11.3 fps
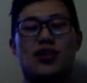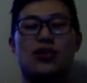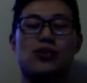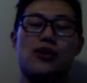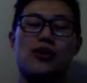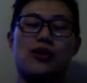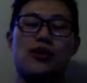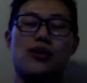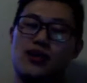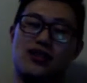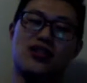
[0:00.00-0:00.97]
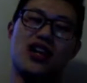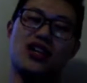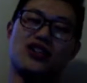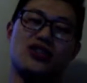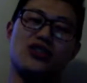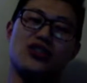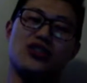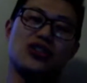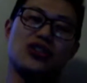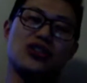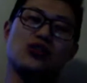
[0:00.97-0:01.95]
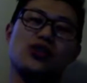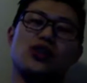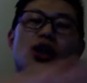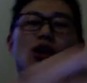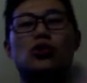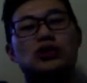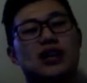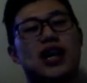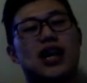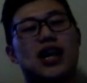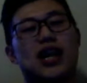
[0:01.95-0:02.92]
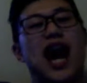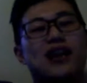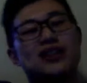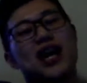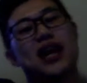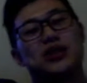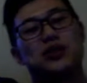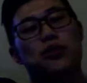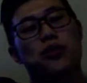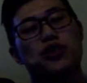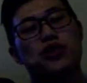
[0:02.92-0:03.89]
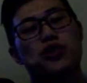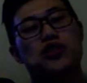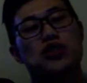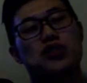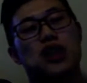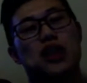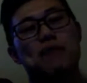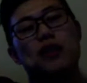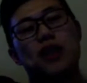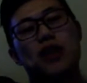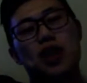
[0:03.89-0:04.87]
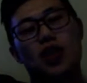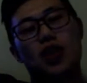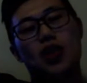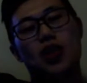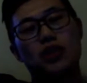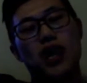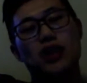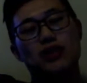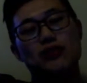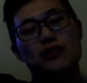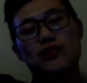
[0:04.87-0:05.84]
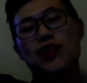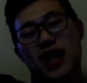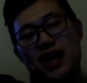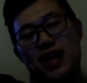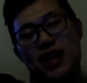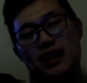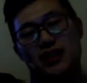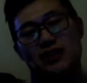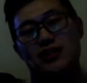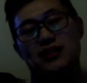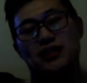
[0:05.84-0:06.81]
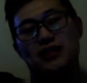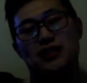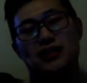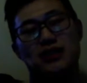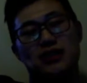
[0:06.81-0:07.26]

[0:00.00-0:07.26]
So the suggestion is to go the other side, which is cosine 3x,